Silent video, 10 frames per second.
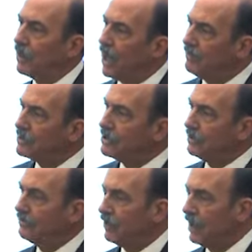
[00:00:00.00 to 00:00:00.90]
I'm
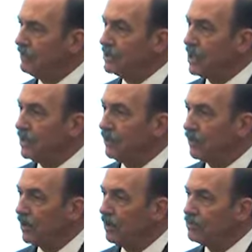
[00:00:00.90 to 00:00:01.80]
an executive
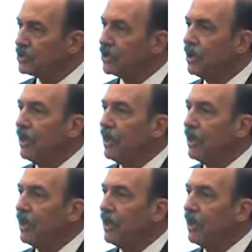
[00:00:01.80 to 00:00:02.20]
coach,